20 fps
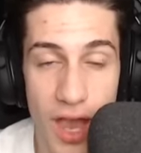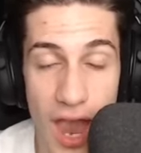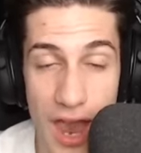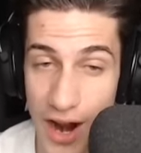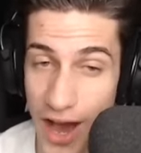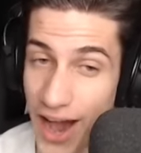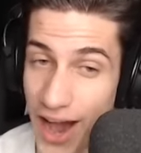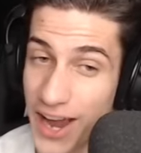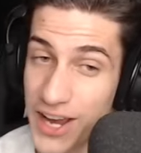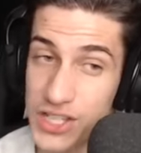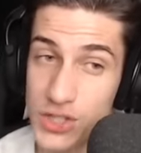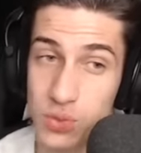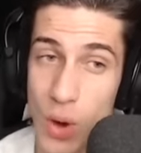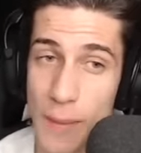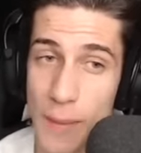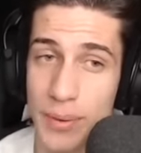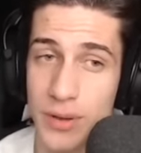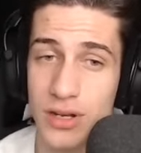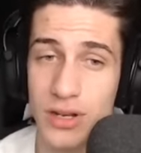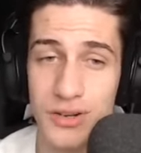An ice
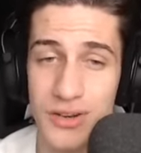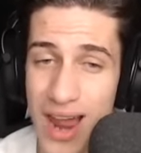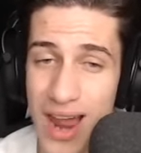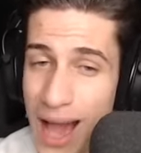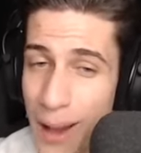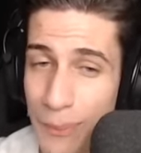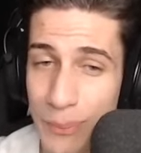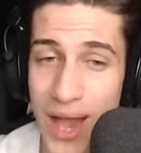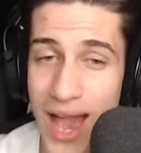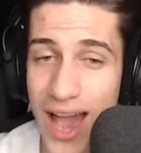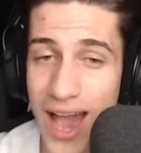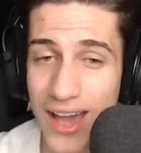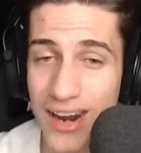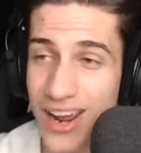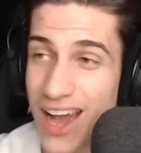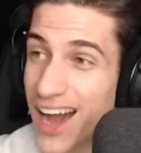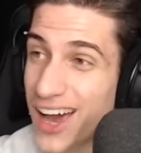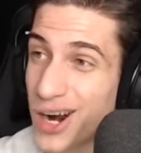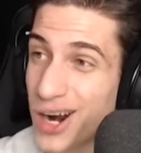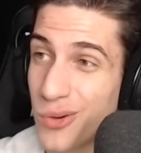weapon. Not
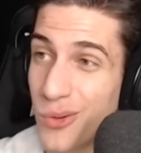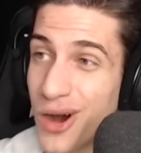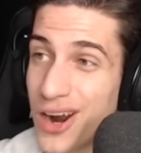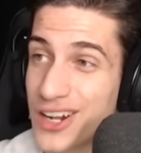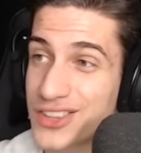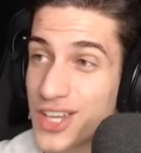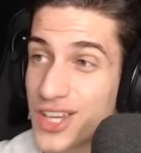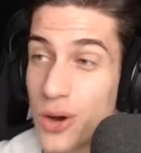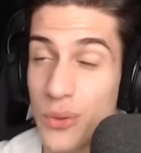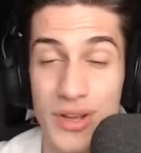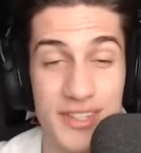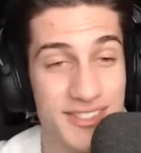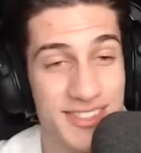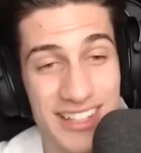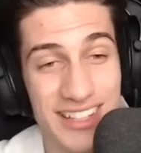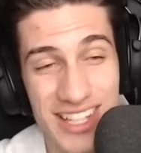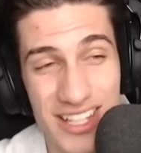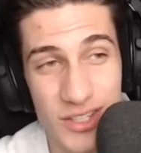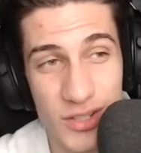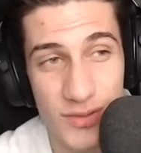bad. I don't want it though. It's
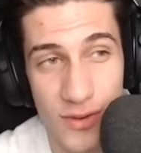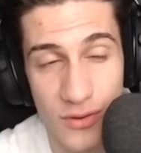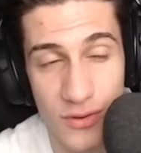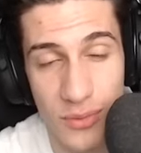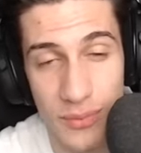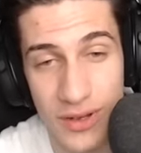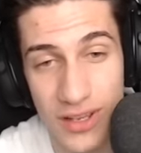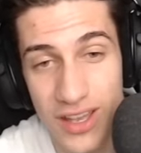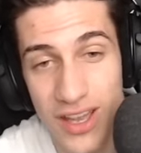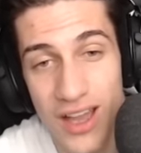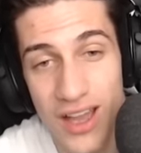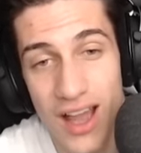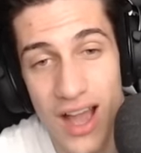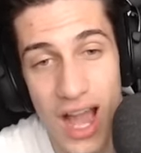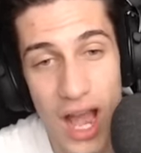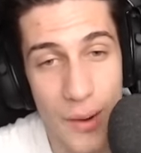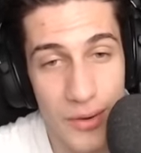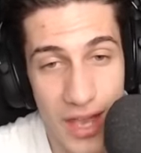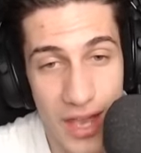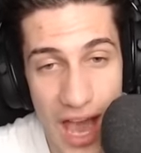not that useful for me.
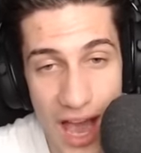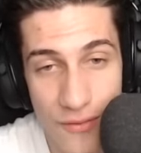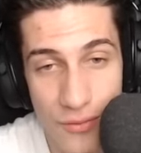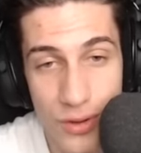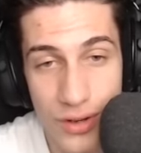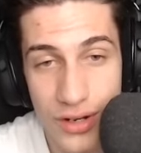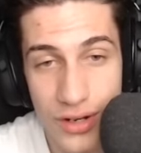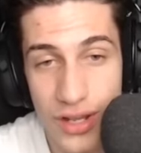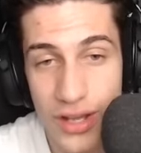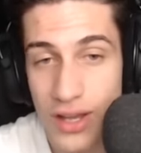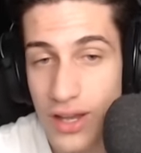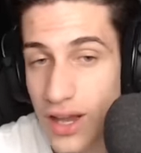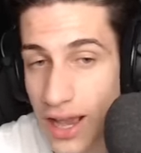I already have one.